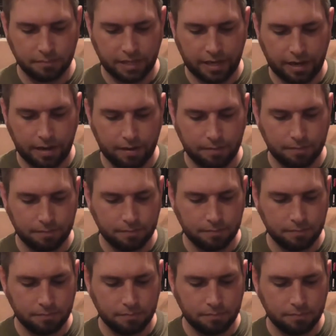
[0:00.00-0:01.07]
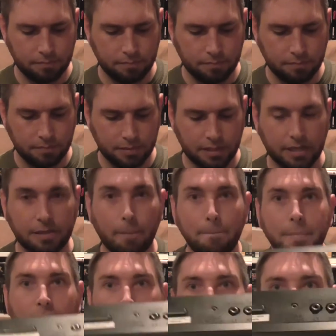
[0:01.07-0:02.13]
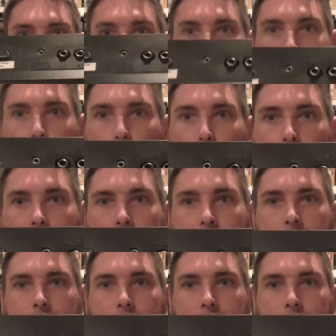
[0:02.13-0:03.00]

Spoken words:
yeah, it's got the Miracle port.